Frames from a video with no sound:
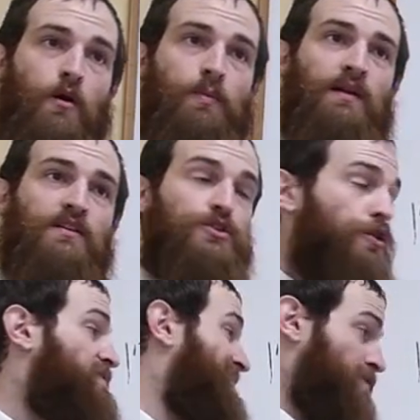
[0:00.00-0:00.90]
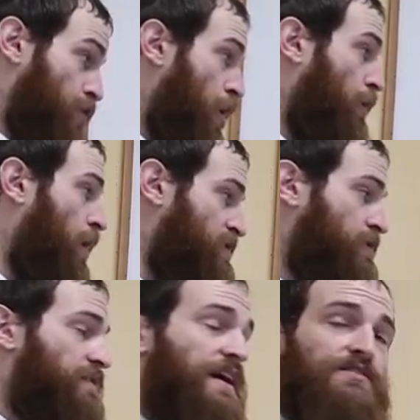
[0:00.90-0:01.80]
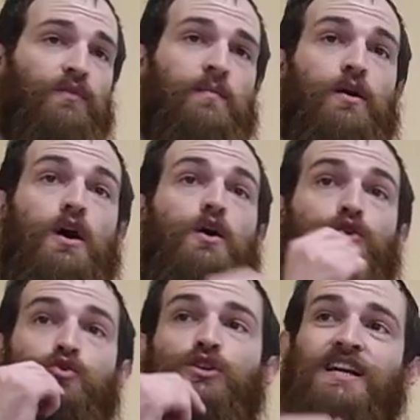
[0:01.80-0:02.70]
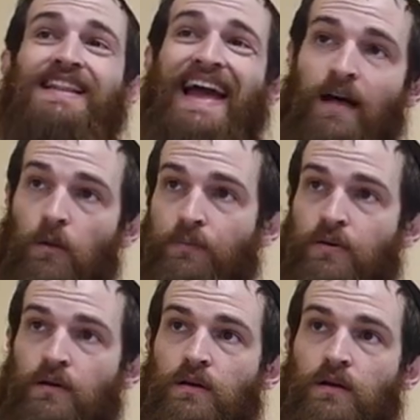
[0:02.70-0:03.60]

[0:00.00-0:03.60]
helping, the Torah says, no, Azov Ta'azov Imo, you shall help.